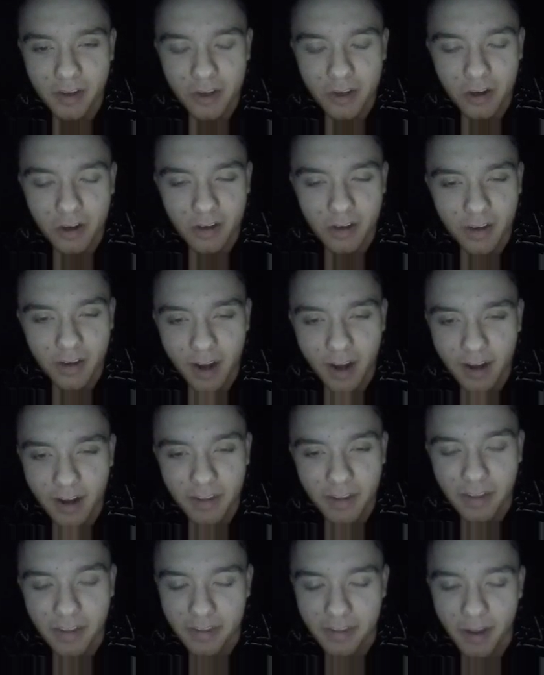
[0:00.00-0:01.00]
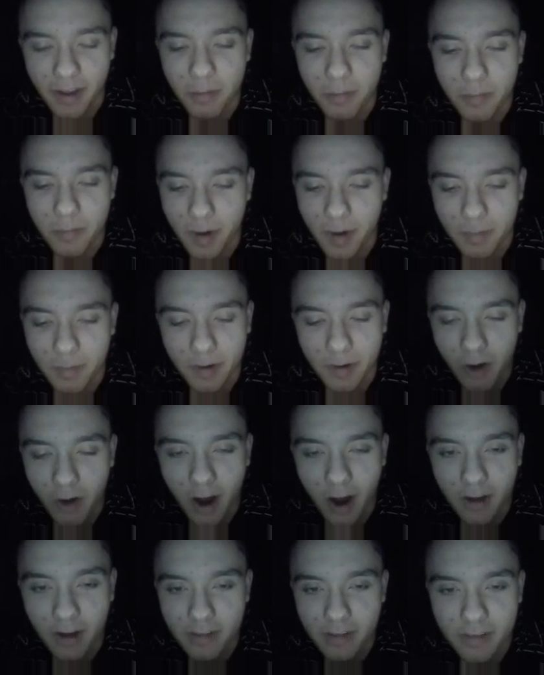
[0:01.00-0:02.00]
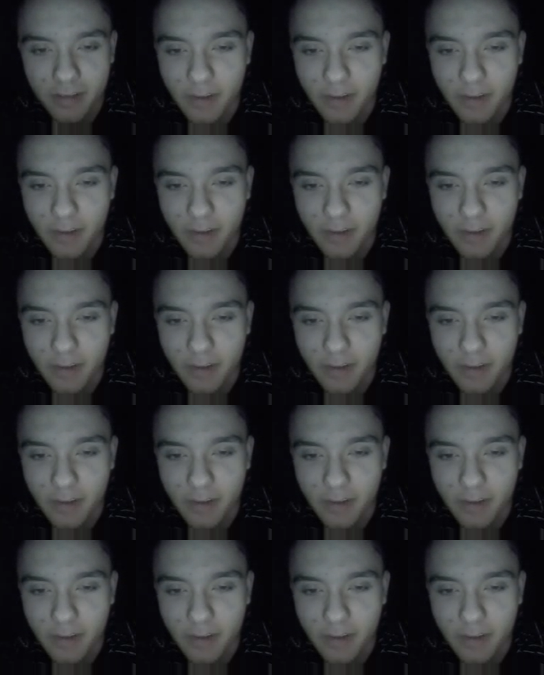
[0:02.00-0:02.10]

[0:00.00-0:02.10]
dog die. Like, that would make me cry.